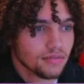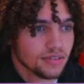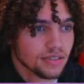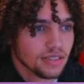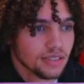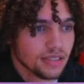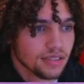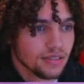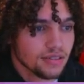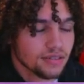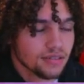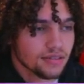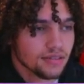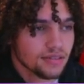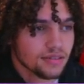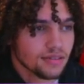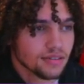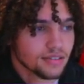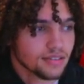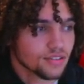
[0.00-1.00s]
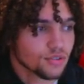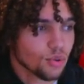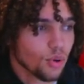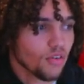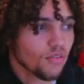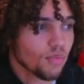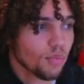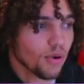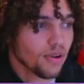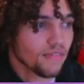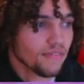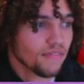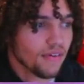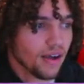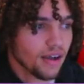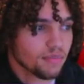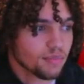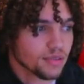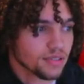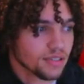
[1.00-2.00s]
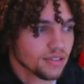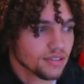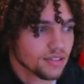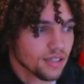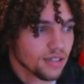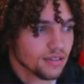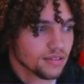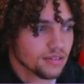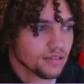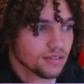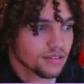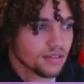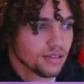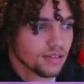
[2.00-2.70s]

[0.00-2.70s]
indeed. It's 12.5% chance.